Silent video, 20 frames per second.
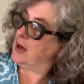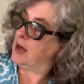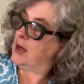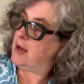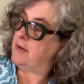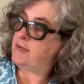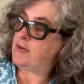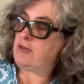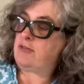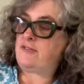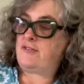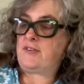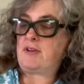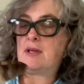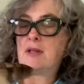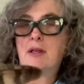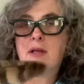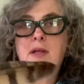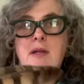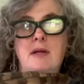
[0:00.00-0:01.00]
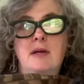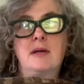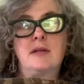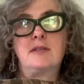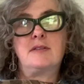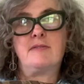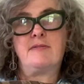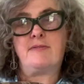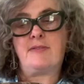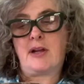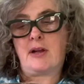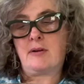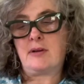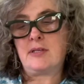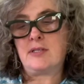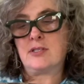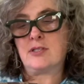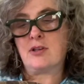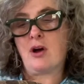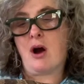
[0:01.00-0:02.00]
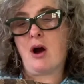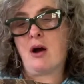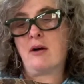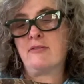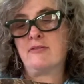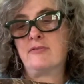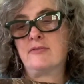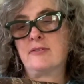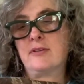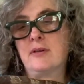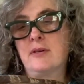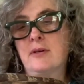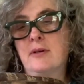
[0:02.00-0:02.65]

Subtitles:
If you feel it, it's very soft.